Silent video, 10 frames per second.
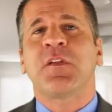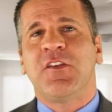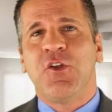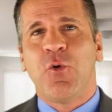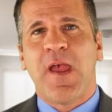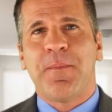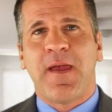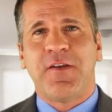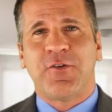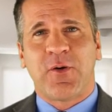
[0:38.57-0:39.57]
QA
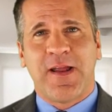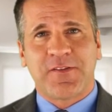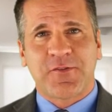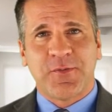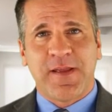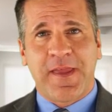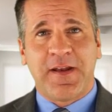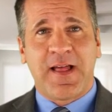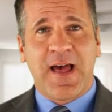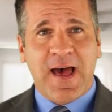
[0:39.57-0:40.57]
Mentor has
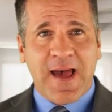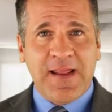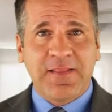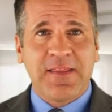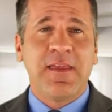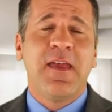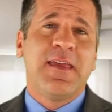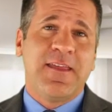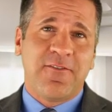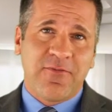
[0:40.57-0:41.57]
created a highly
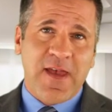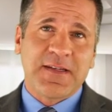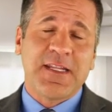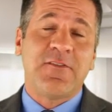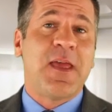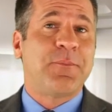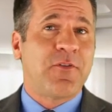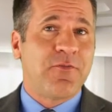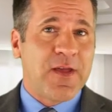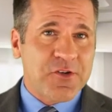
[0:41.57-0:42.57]
effective and
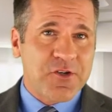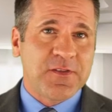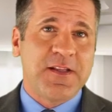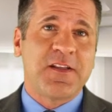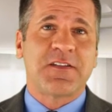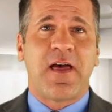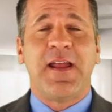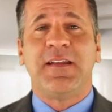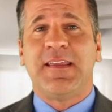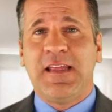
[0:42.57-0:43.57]
professionally
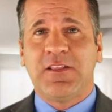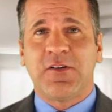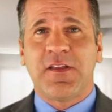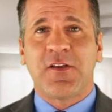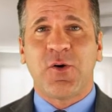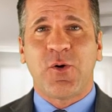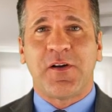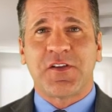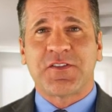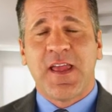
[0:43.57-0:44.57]
designed e-learning
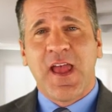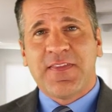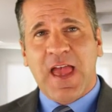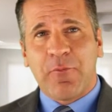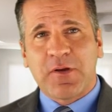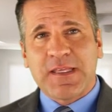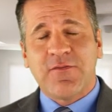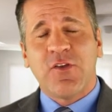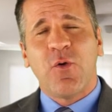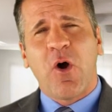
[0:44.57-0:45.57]
course that will
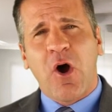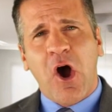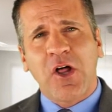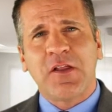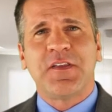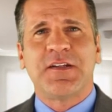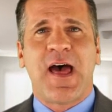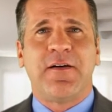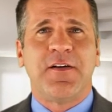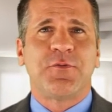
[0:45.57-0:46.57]
give you all of the
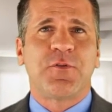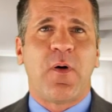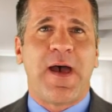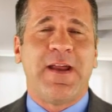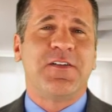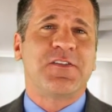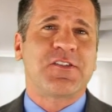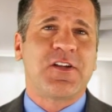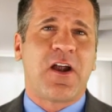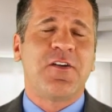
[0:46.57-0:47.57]
knowledge required to
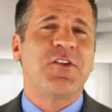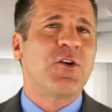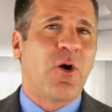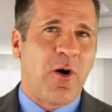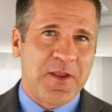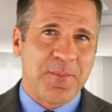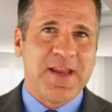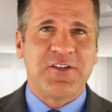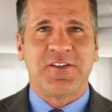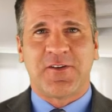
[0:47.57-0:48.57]
start your
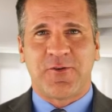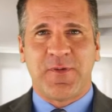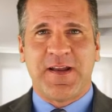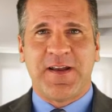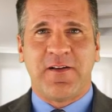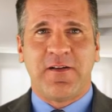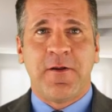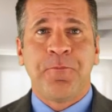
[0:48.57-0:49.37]
automation career.